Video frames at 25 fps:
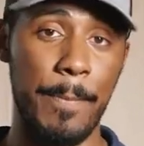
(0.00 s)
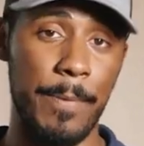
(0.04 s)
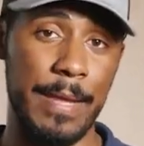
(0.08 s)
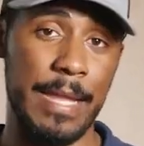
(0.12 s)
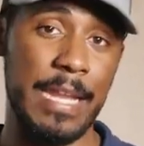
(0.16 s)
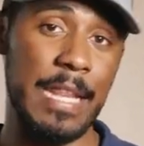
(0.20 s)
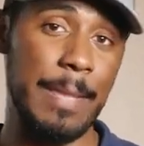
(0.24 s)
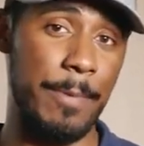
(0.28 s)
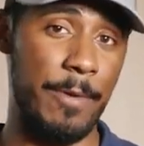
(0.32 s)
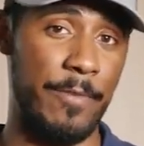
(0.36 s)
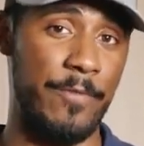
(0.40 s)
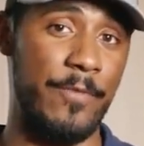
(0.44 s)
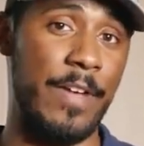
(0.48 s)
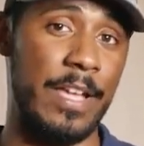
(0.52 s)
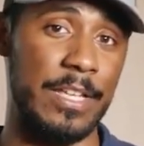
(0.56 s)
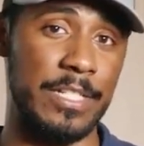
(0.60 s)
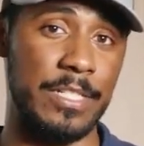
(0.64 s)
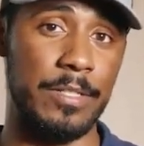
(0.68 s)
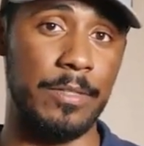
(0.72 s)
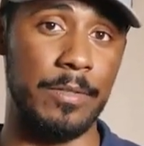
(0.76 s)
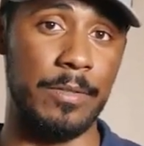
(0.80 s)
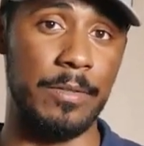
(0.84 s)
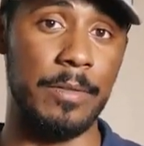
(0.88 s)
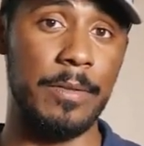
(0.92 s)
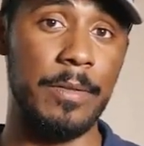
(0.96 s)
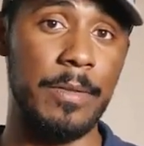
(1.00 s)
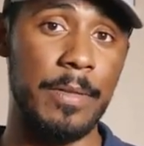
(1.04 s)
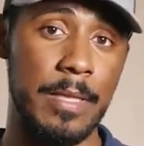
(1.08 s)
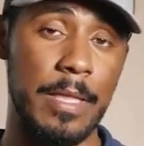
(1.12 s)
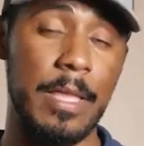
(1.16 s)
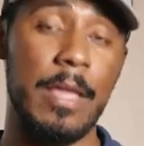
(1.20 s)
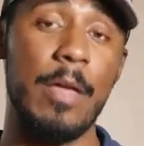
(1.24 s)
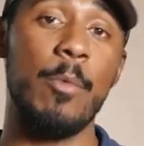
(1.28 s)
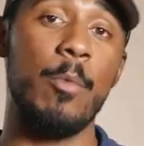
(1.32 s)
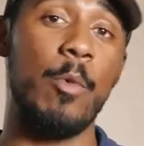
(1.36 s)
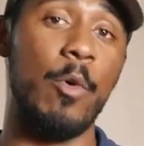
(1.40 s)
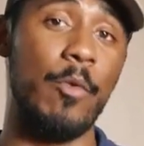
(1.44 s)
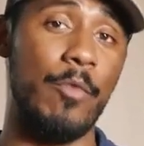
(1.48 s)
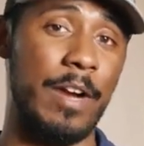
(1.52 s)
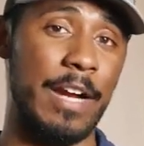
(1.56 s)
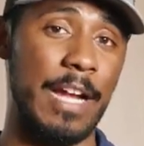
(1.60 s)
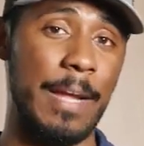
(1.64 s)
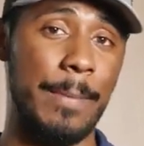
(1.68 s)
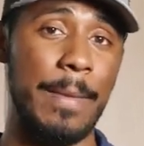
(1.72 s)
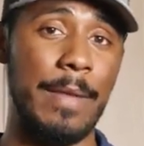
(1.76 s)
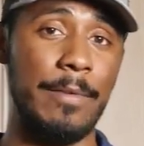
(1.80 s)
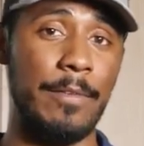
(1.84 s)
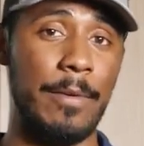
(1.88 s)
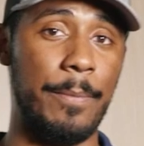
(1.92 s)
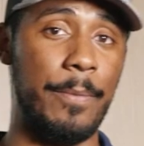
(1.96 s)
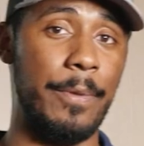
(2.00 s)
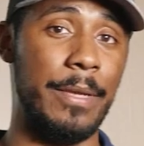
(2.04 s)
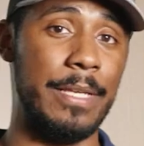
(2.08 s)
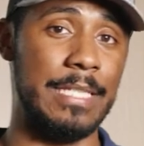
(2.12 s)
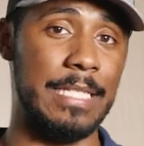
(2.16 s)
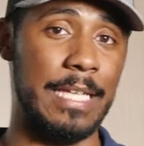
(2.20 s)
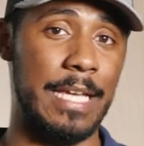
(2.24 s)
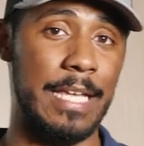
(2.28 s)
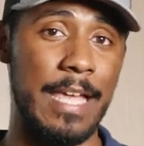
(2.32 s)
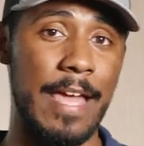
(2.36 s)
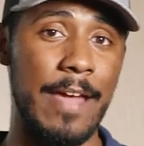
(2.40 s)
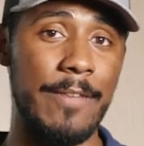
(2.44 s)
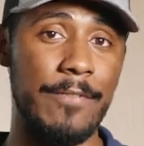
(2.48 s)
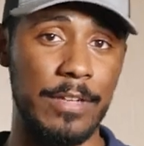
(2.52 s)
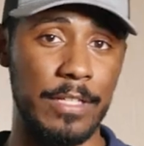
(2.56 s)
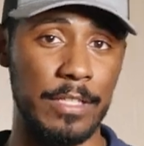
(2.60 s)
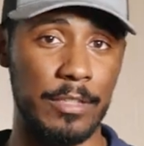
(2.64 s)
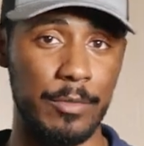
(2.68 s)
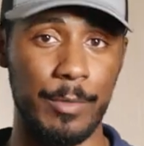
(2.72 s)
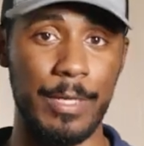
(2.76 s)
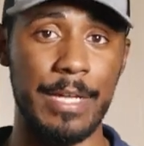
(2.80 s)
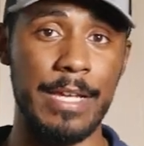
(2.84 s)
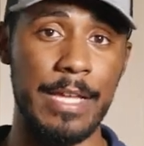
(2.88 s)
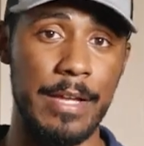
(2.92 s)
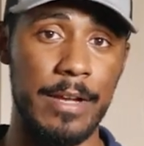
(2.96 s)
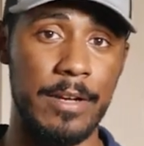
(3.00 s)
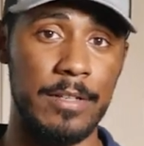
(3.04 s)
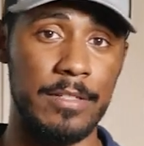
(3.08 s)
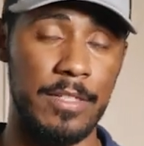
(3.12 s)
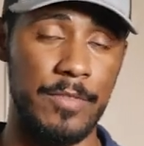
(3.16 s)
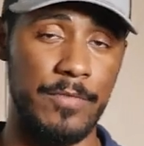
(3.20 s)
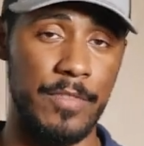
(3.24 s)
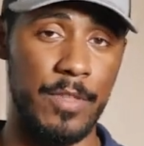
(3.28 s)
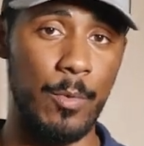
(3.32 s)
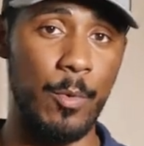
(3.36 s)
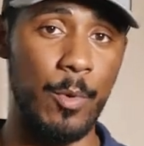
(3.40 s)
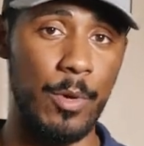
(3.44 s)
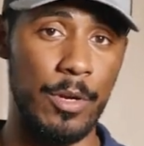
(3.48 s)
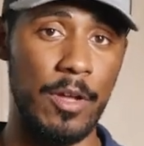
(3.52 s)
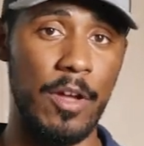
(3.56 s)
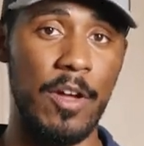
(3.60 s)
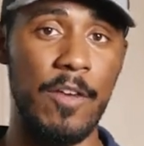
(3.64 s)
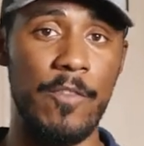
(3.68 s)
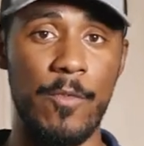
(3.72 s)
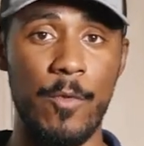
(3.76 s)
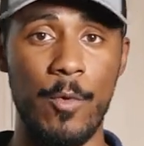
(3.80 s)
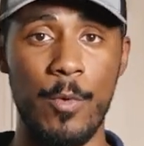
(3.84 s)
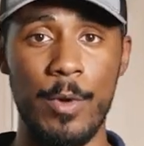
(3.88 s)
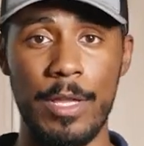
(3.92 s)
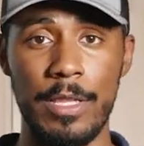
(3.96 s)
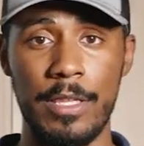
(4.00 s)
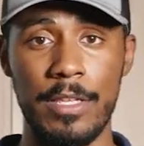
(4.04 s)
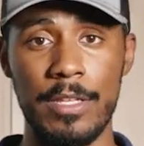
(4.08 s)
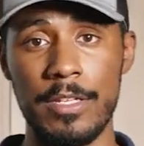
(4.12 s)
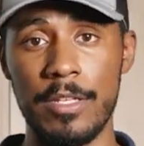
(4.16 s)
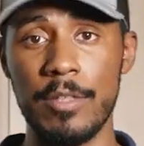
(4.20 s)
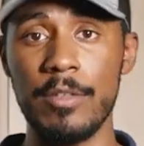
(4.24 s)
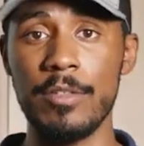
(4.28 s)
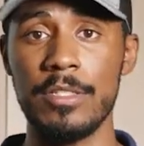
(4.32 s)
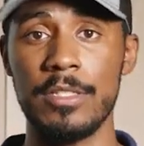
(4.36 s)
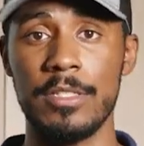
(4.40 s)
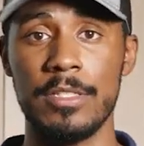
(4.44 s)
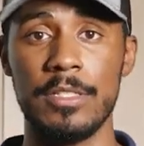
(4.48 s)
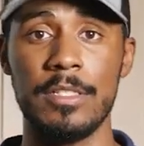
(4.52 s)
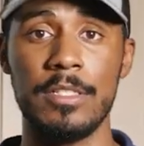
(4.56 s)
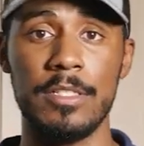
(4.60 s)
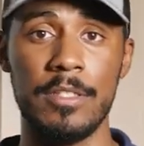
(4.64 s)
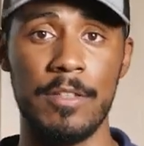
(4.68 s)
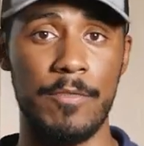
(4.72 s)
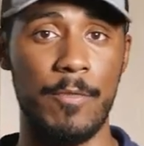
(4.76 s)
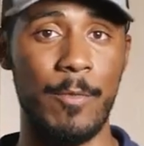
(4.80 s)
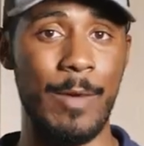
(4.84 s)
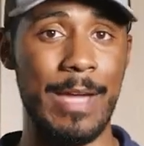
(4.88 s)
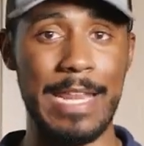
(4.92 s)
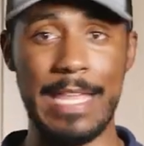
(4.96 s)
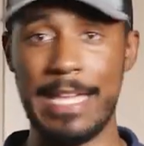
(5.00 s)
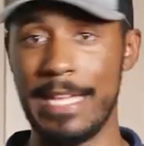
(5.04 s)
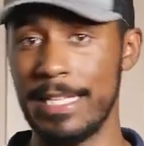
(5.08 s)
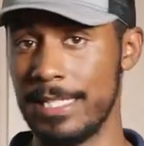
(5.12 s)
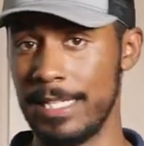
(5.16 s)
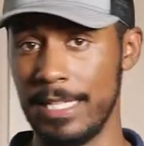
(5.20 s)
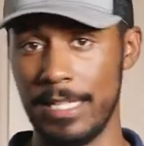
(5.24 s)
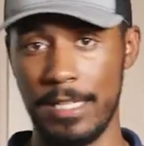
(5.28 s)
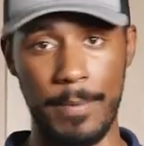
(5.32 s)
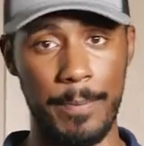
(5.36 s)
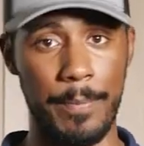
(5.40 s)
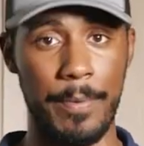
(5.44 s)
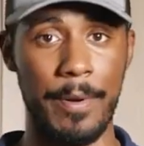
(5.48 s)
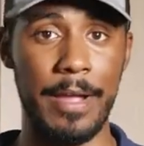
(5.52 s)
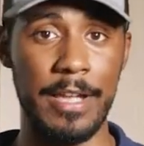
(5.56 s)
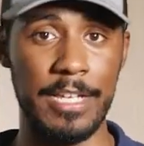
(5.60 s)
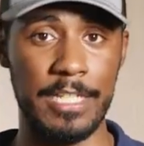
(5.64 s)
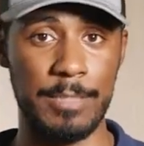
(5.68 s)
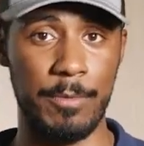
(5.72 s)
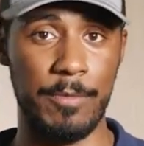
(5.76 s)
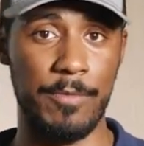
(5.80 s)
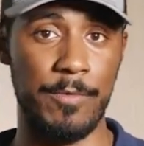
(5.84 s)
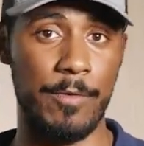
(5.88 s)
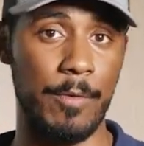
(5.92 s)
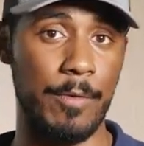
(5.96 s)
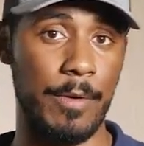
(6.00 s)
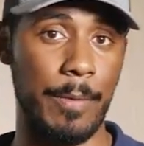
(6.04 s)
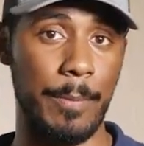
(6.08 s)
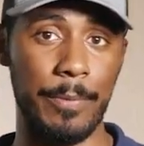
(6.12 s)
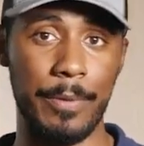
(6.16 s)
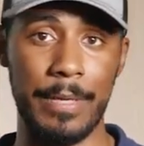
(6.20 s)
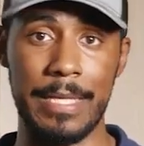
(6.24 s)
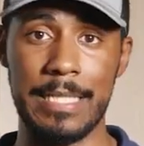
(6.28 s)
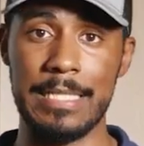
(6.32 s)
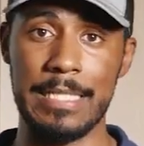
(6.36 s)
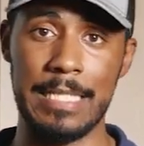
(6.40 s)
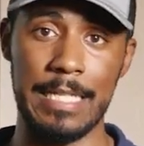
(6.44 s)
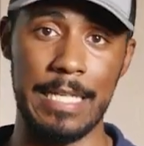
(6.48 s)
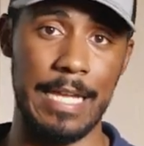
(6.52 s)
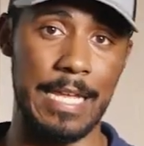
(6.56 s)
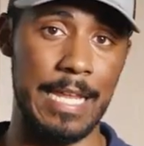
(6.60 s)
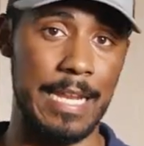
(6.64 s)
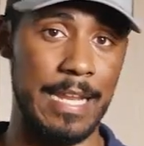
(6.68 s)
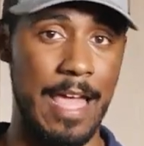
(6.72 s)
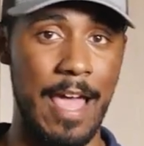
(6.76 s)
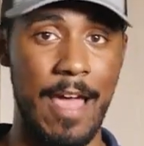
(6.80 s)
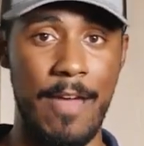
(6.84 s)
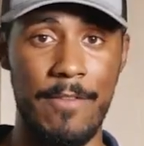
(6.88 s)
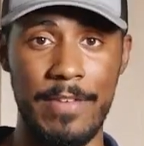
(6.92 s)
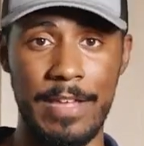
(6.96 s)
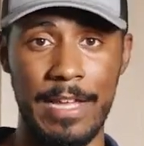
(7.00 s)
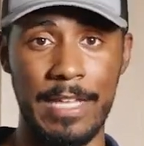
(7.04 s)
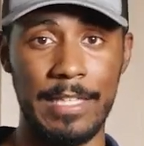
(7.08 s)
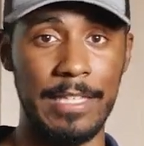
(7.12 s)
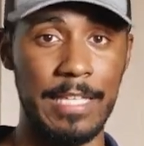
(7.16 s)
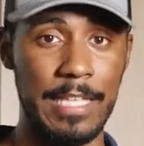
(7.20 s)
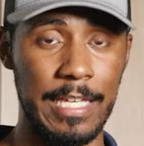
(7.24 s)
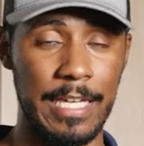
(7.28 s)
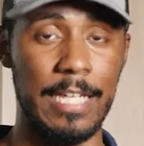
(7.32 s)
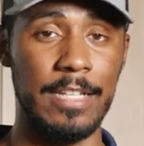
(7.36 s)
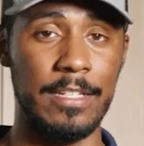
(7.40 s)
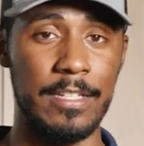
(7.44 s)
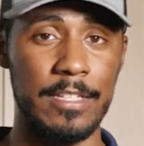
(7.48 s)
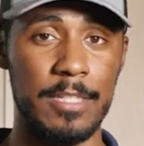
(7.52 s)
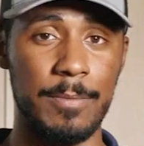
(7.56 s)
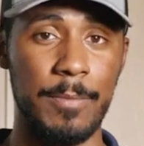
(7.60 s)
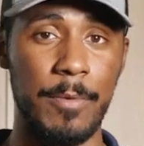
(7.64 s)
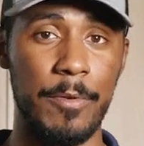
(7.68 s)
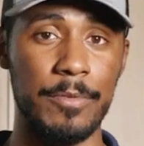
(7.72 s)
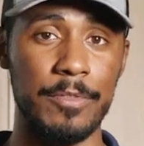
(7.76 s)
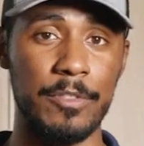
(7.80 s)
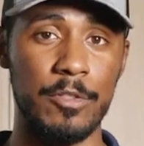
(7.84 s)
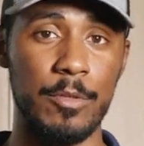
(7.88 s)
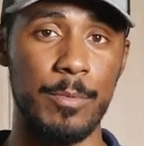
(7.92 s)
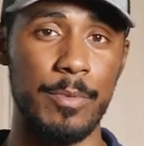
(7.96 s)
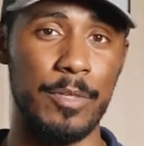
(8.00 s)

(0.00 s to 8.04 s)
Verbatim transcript: Any professional We'll recommend replacing it every three years if you want to avoid the nuisance of waiting until it breaks before replacing it and having a leaking disposal,